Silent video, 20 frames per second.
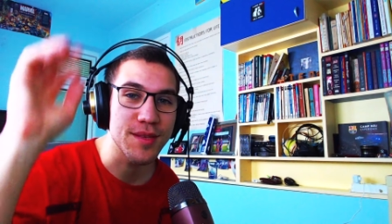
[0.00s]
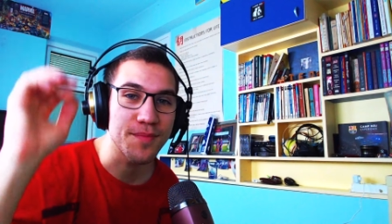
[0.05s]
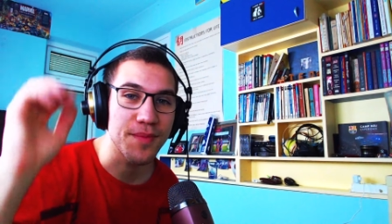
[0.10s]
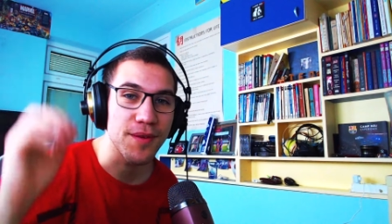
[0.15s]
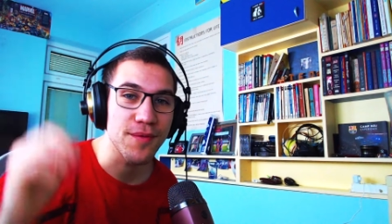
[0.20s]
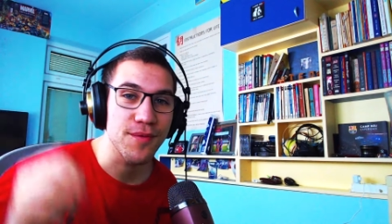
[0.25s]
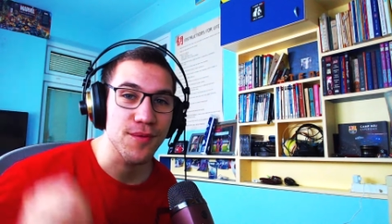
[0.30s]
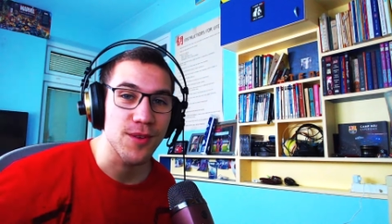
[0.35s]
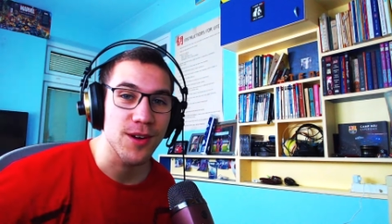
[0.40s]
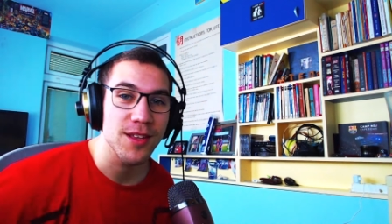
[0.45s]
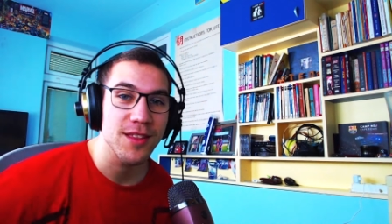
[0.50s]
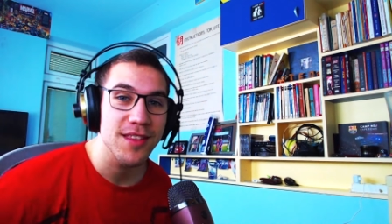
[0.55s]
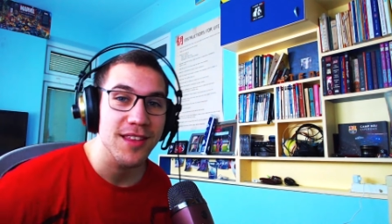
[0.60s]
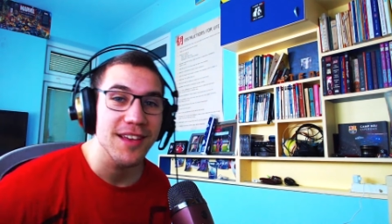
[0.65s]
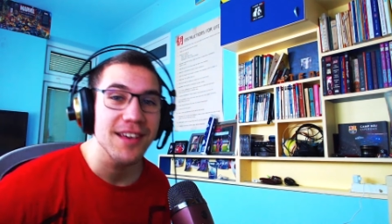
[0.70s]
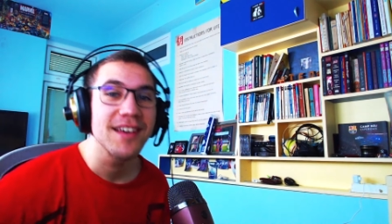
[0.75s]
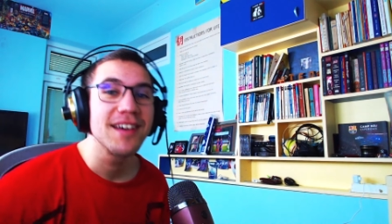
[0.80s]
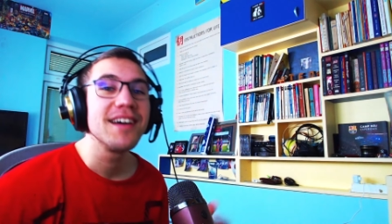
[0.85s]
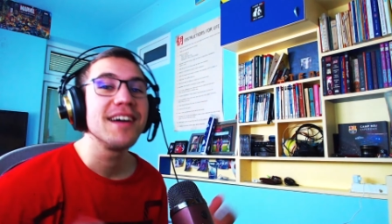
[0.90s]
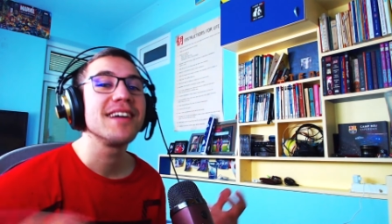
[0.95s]
What's up everyone,
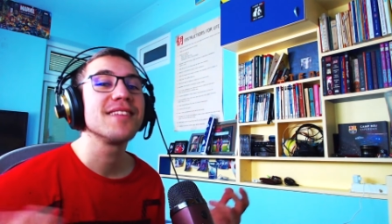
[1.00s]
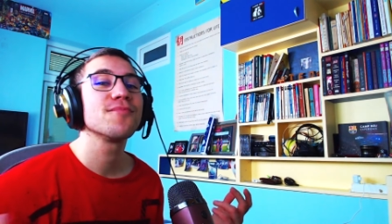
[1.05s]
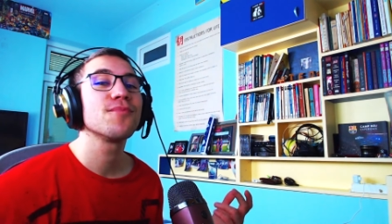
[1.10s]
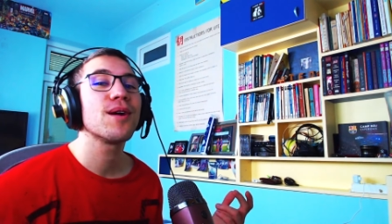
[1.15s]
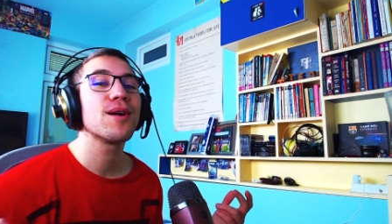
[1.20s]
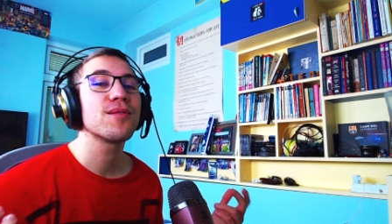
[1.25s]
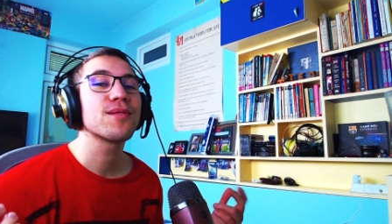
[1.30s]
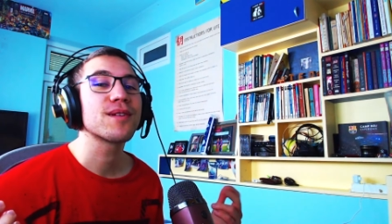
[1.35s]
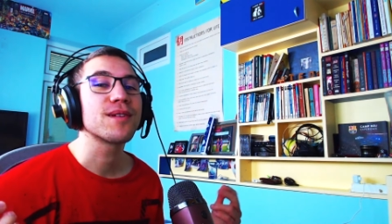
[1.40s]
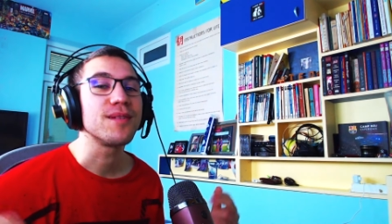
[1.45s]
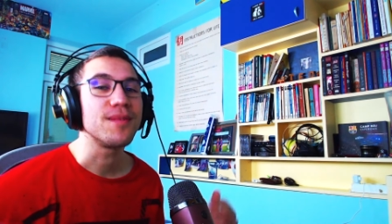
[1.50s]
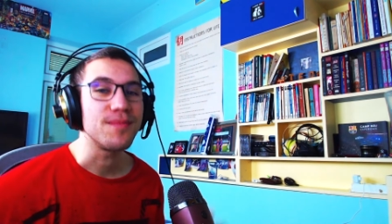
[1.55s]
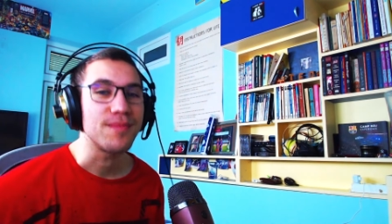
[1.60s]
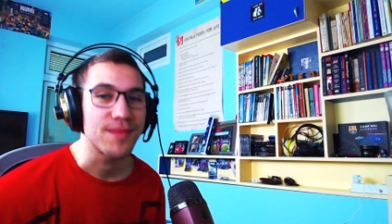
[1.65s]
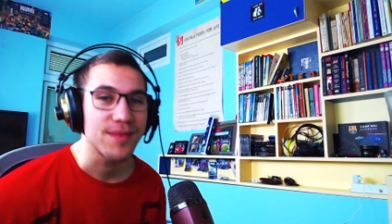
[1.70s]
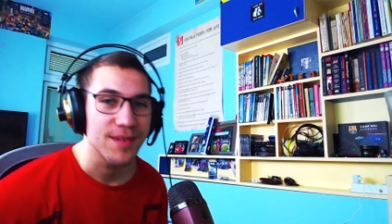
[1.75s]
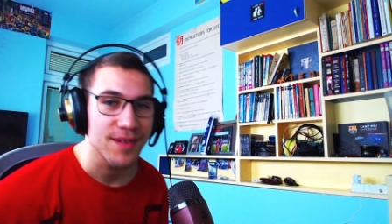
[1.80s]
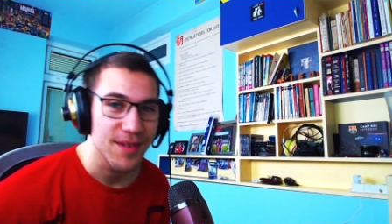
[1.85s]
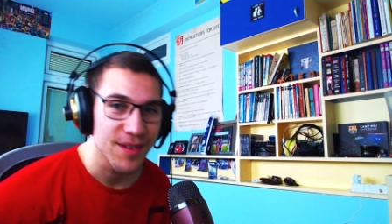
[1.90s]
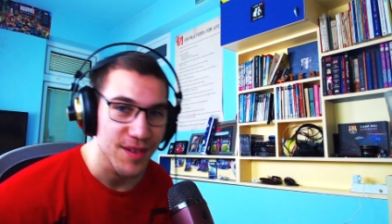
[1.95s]
and
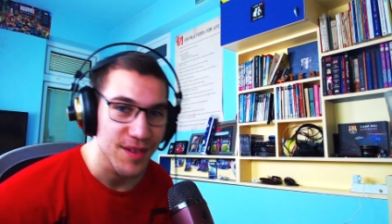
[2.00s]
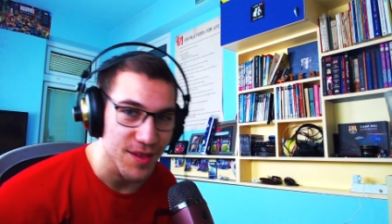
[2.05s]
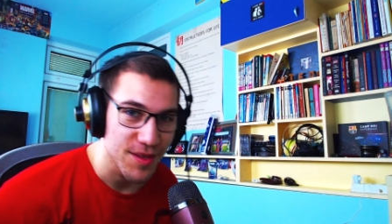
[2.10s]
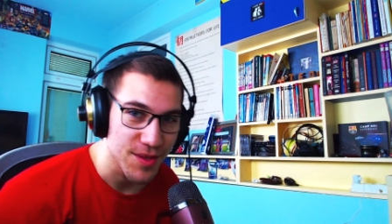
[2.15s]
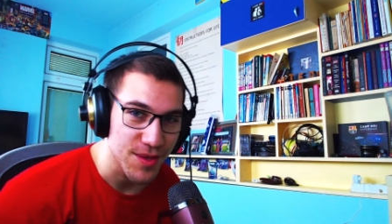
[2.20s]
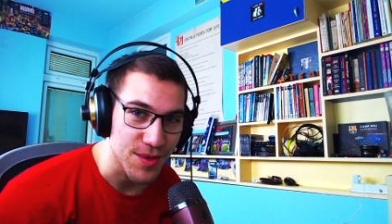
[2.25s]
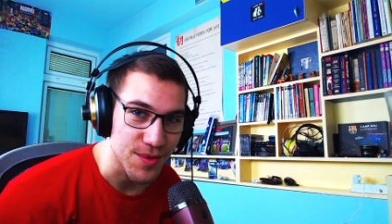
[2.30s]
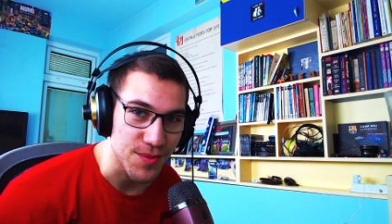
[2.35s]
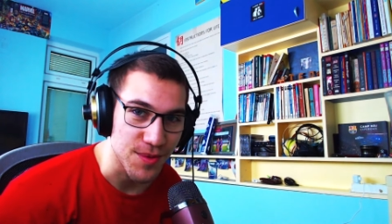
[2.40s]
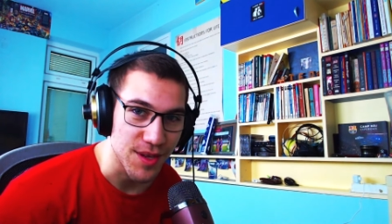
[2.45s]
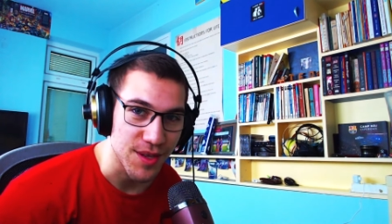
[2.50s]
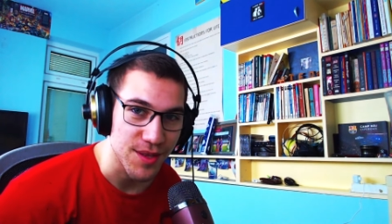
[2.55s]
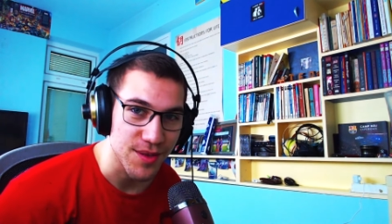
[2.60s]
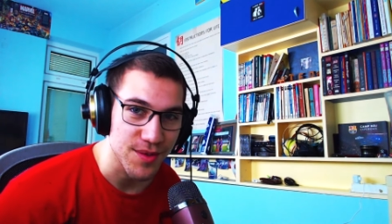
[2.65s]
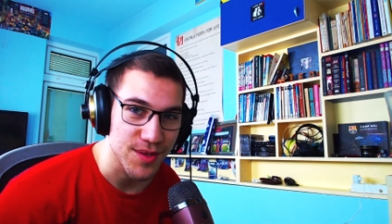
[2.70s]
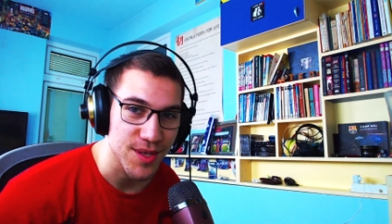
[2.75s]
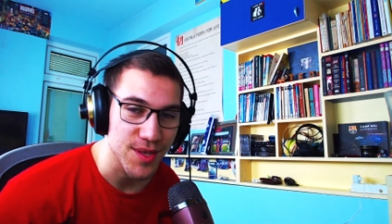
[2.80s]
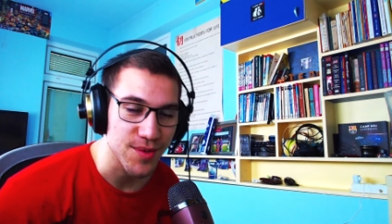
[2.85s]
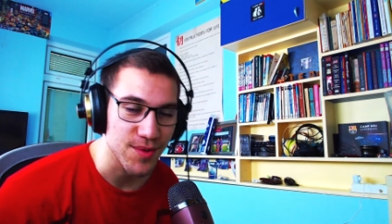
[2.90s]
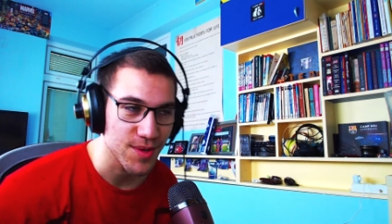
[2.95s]
welcome to
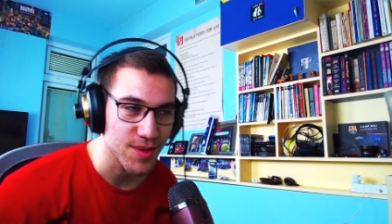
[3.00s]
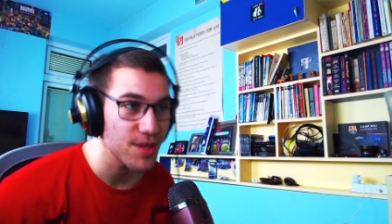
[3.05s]
Radio 2.